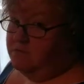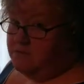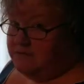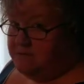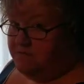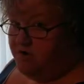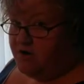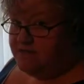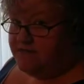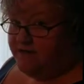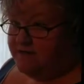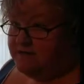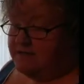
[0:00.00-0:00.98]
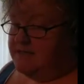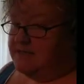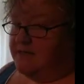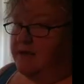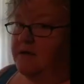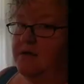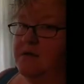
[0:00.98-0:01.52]
some of our Italian
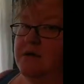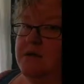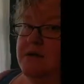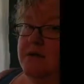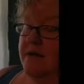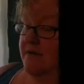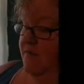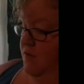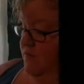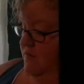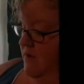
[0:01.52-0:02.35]
seasoning. If you have